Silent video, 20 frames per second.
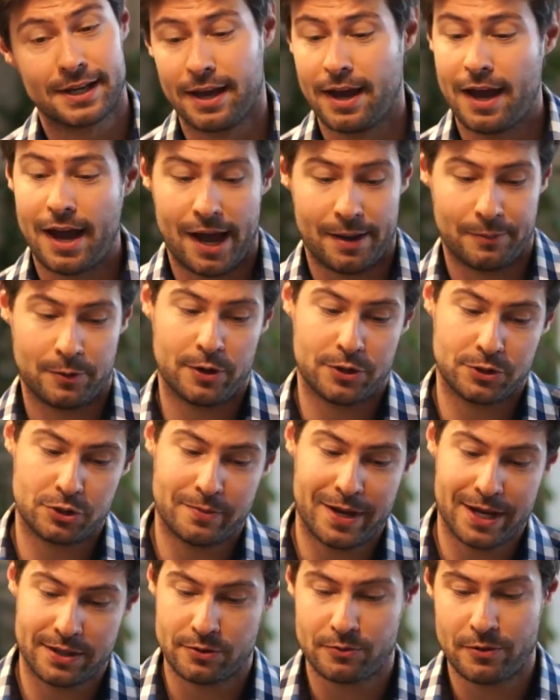I'm going to
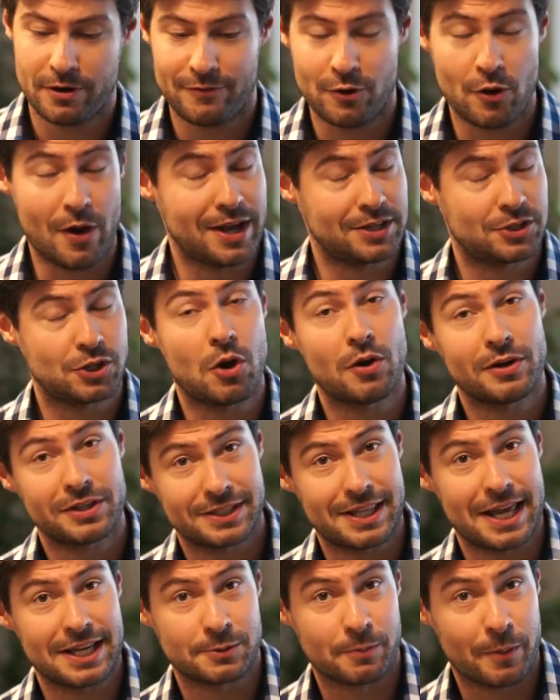make the review as honest
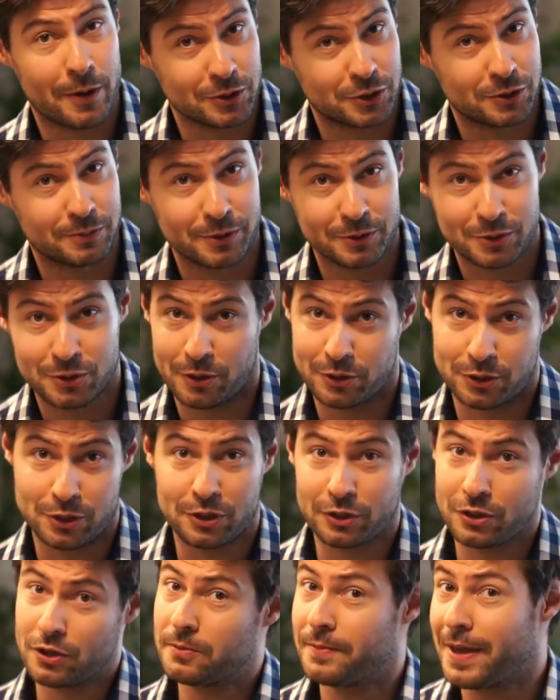as possible, so it's not
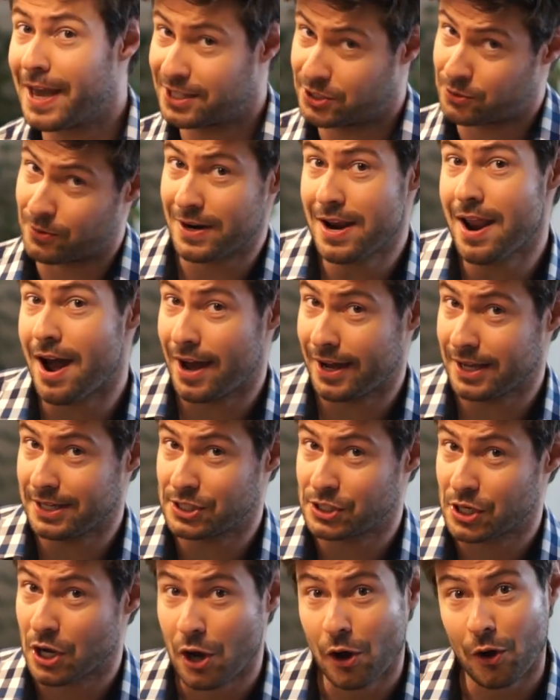going to be extra
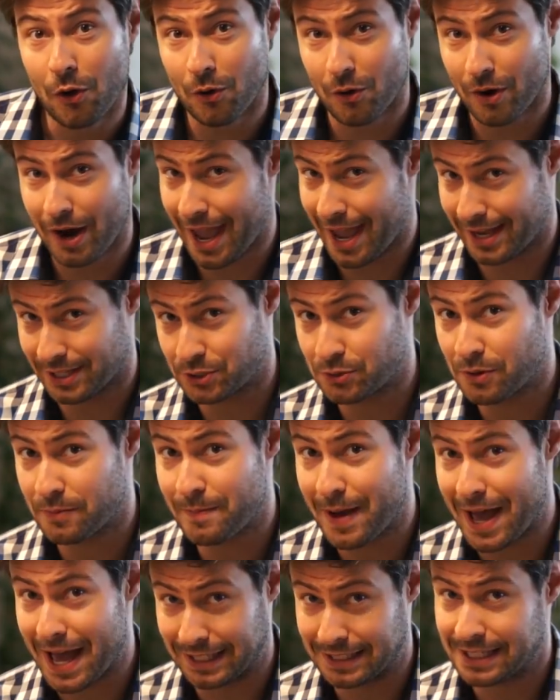nice or extra
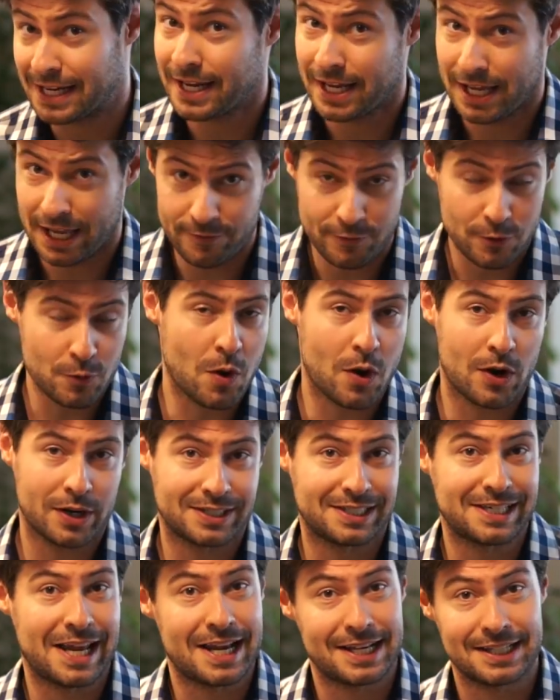bad. If you want to
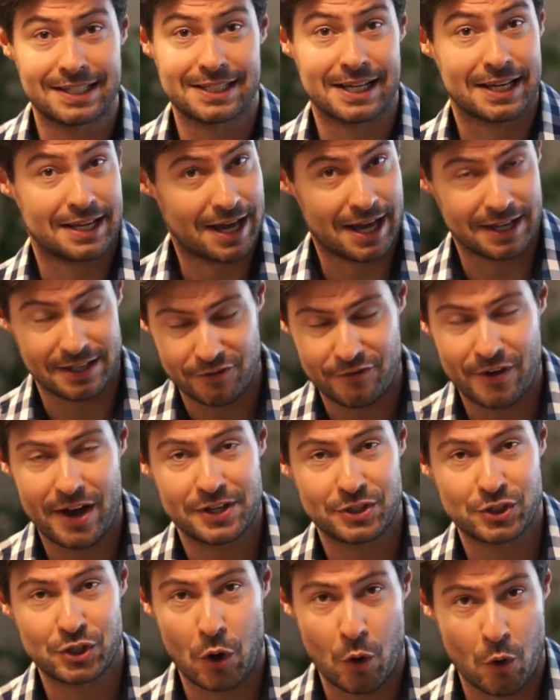send a
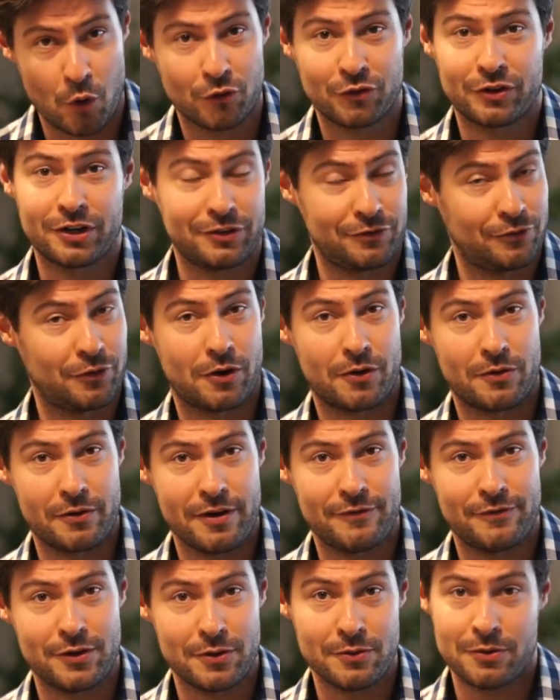device over for a
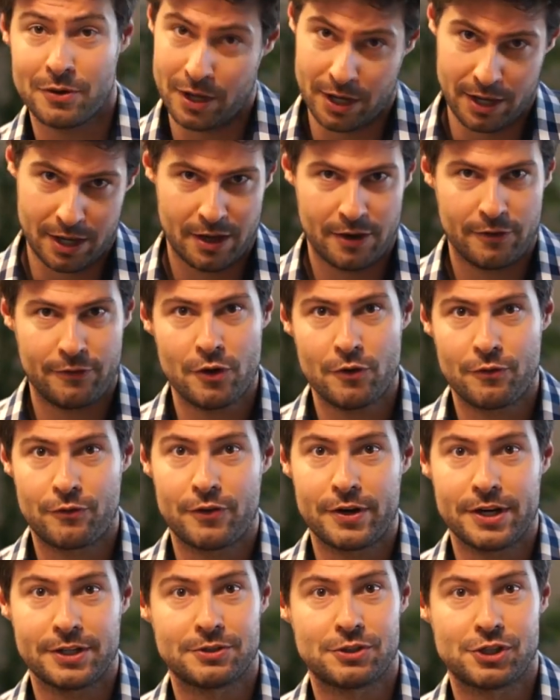review, feel
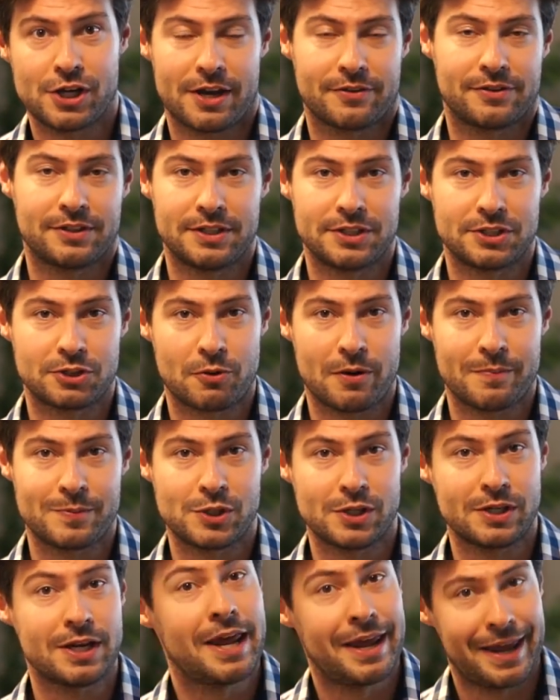free to check the
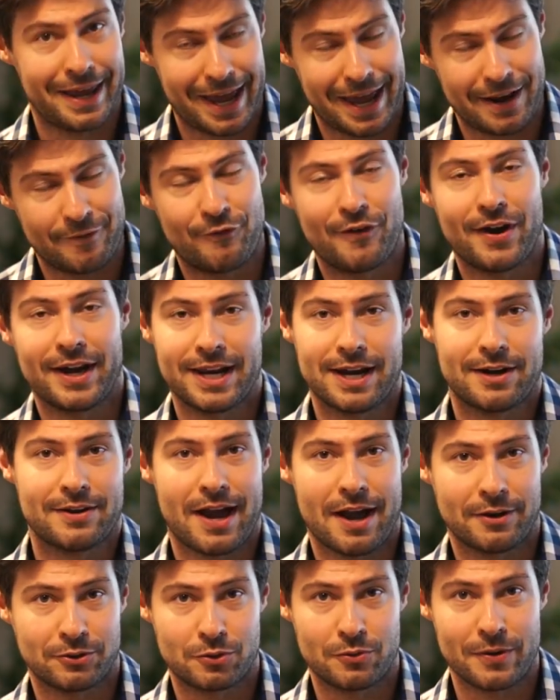description and find out
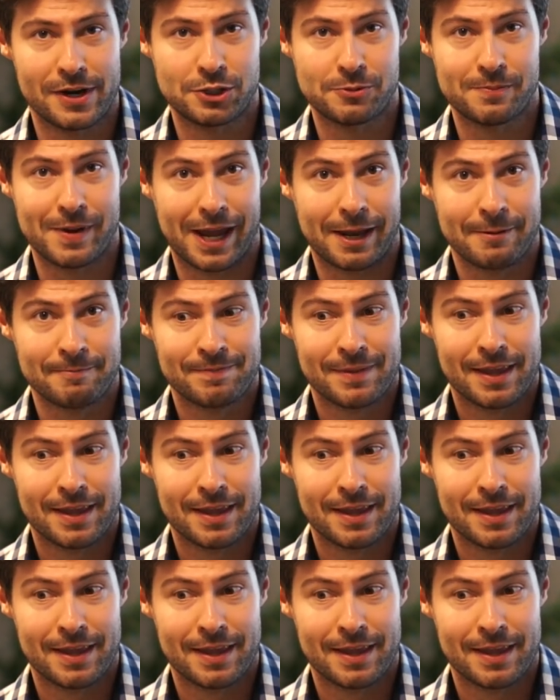how to reach me.